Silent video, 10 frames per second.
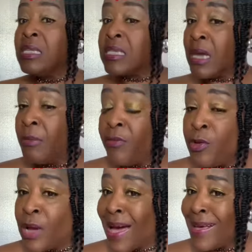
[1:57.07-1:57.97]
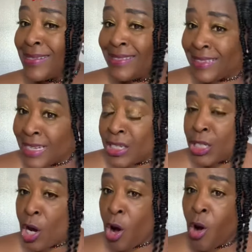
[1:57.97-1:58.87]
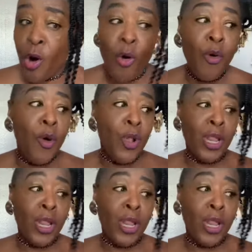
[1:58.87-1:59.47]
Some of you guys didn't call,